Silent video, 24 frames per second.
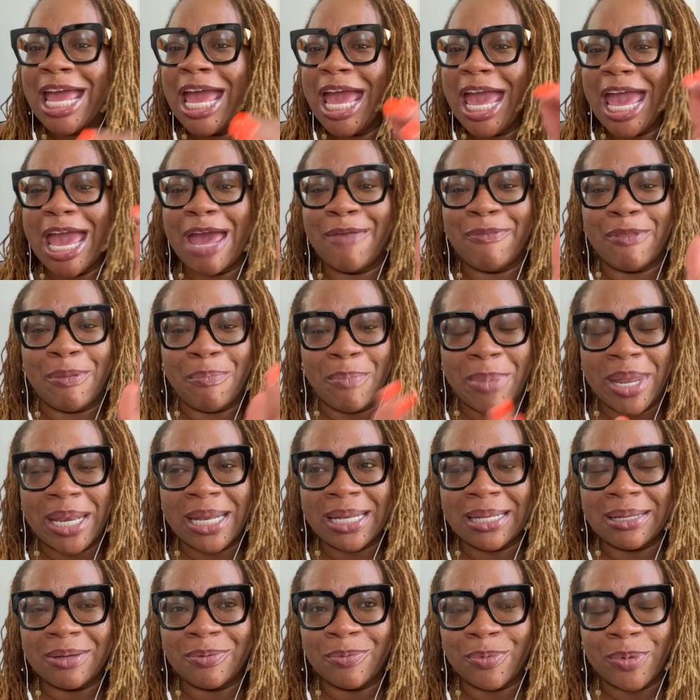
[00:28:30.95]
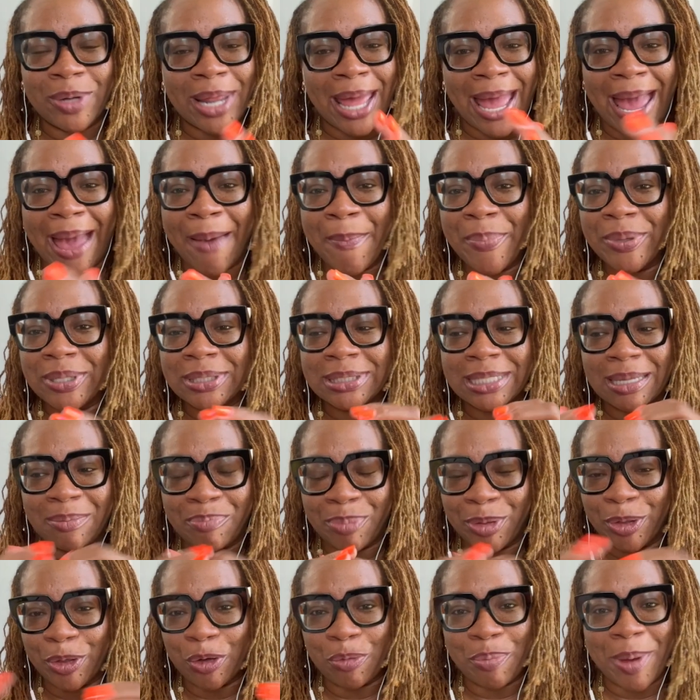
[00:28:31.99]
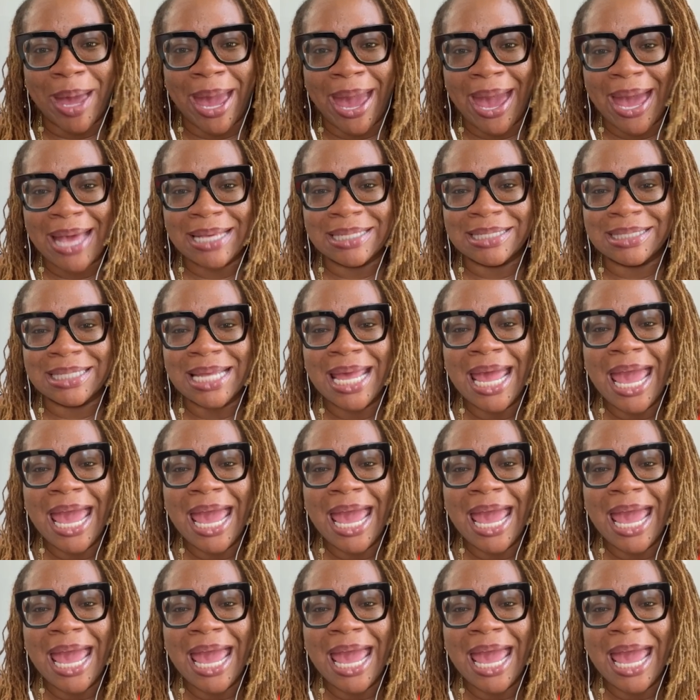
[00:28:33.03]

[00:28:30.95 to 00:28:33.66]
And the minute what happens, that bill passed,